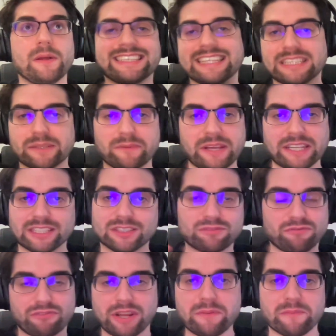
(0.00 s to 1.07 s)
database
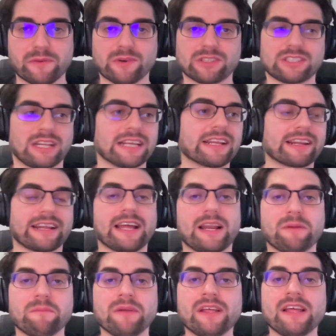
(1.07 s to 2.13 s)
frameworks like
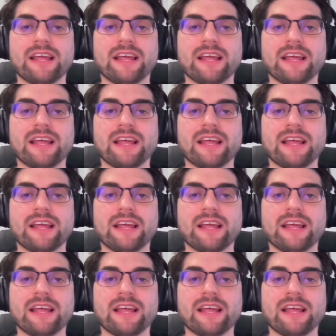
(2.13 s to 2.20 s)
Realm,